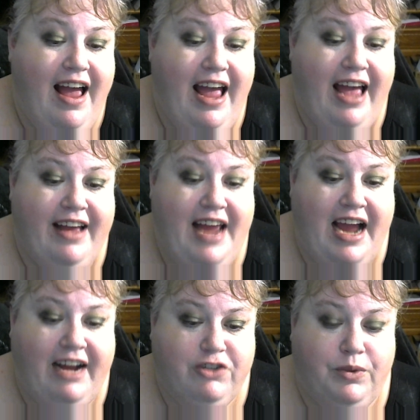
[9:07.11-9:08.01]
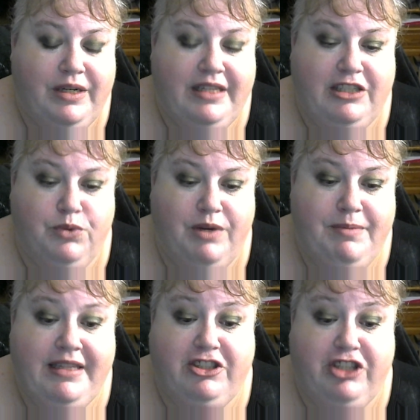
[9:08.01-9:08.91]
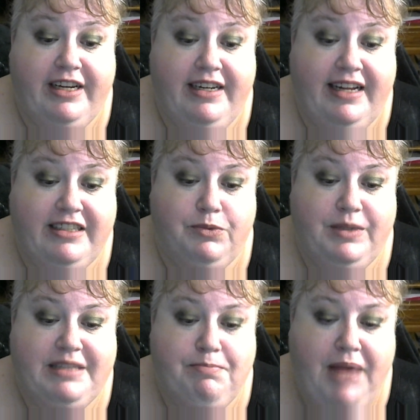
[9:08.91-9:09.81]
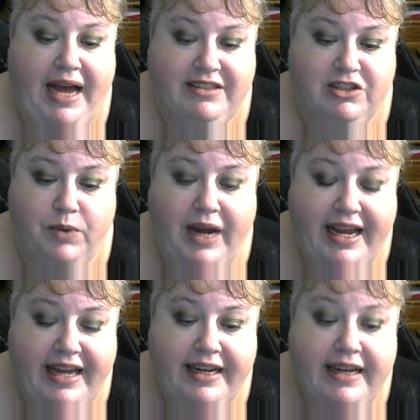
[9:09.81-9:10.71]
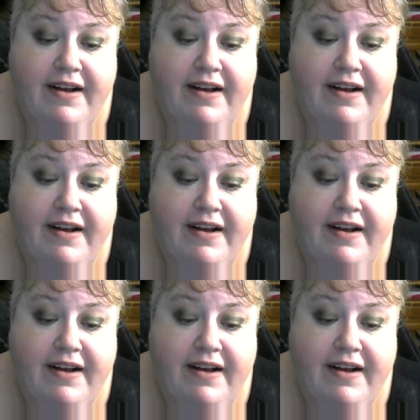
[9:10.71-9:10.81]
And after one of these women that she connected with passed away,